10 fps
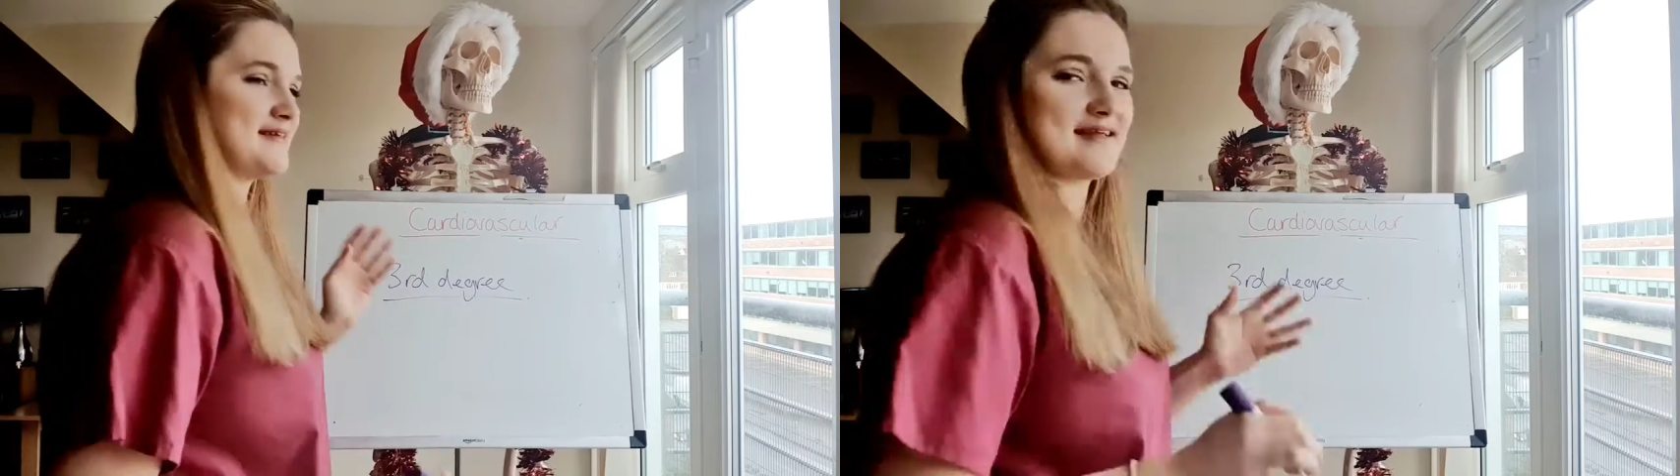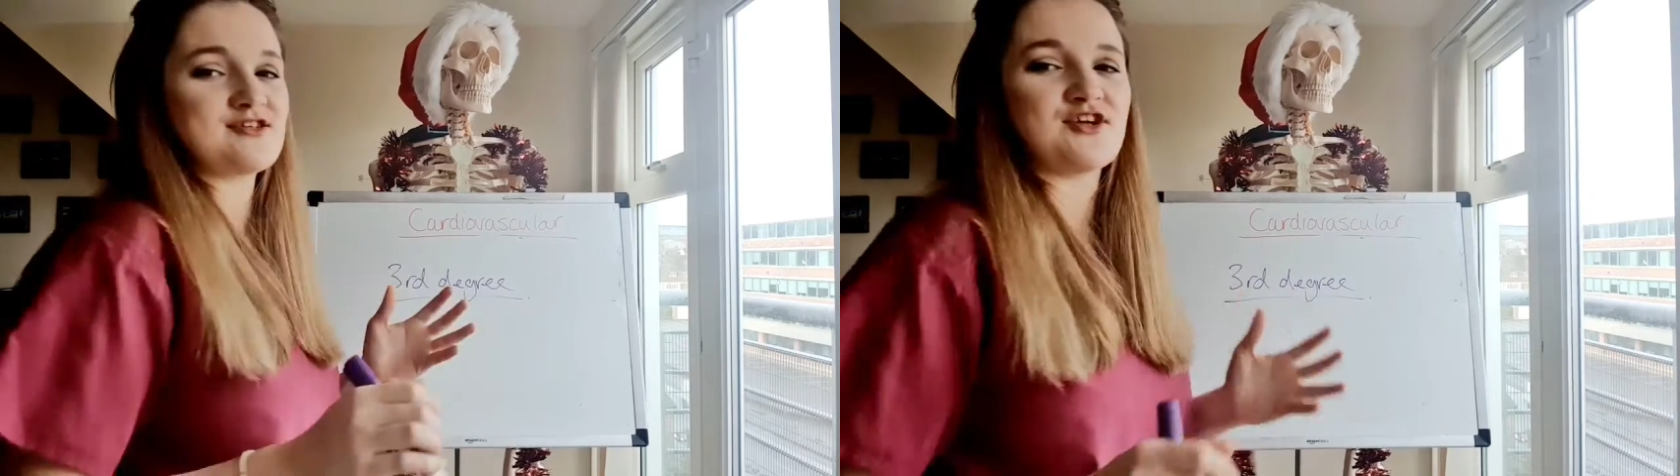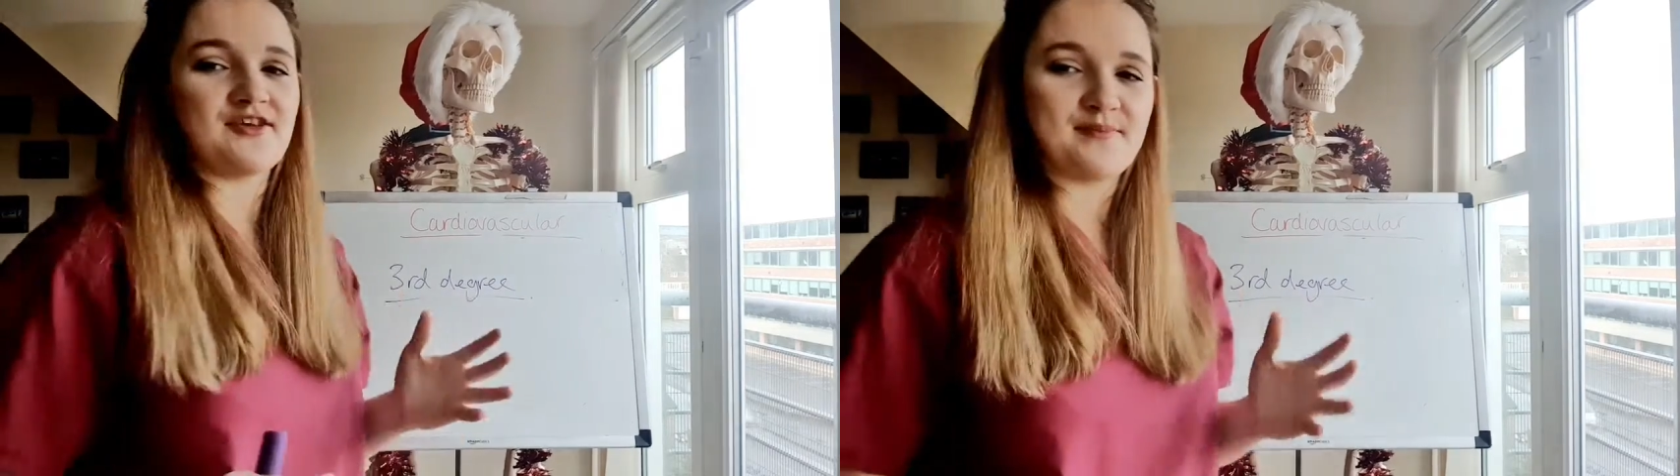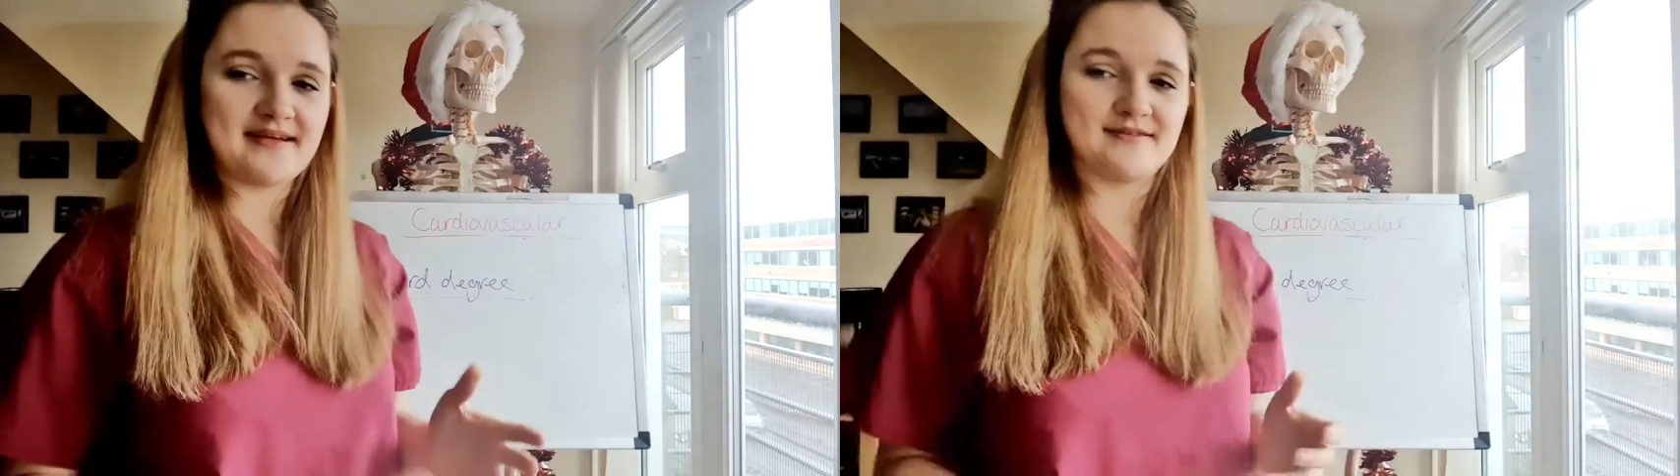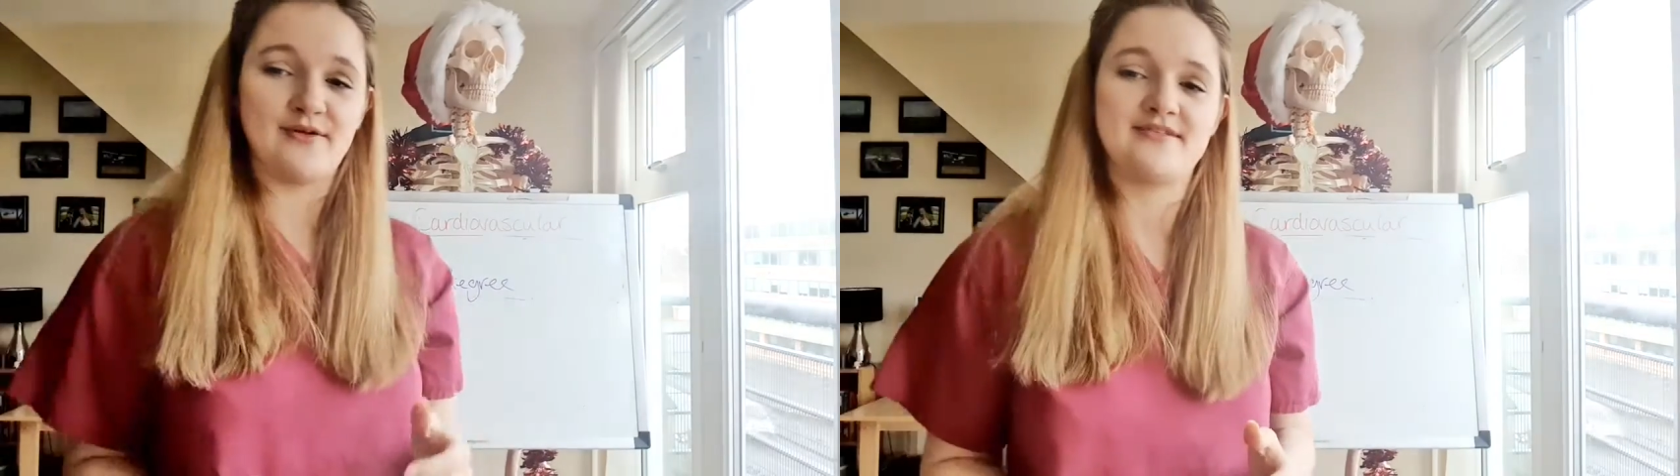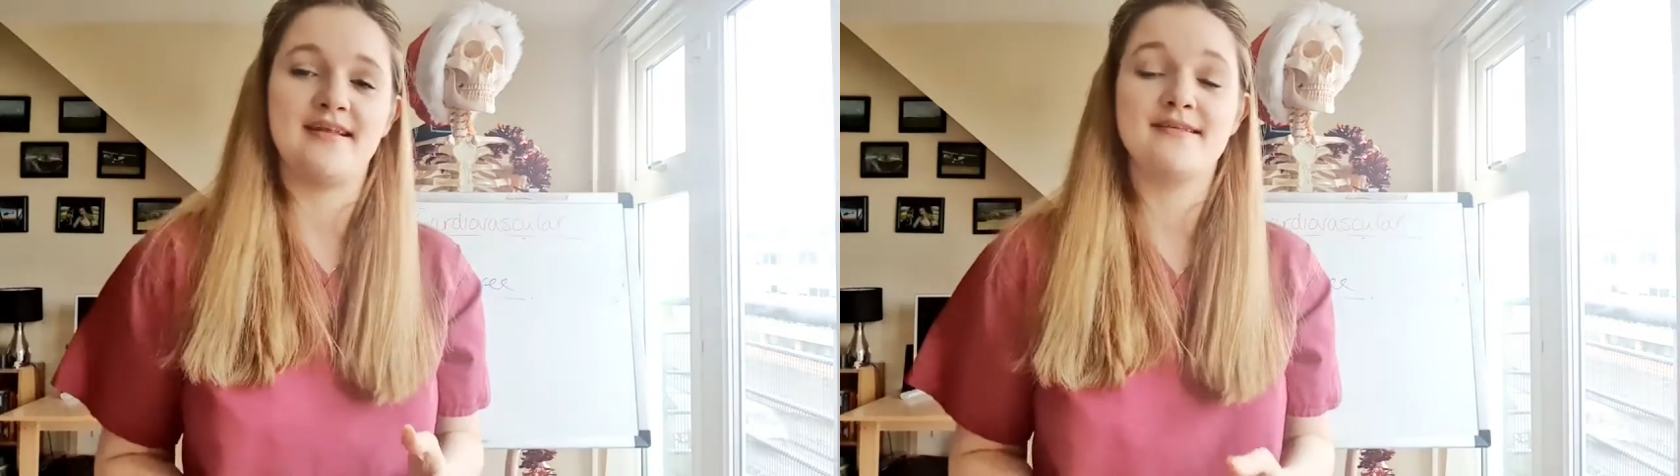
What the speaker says: it just makes no sense.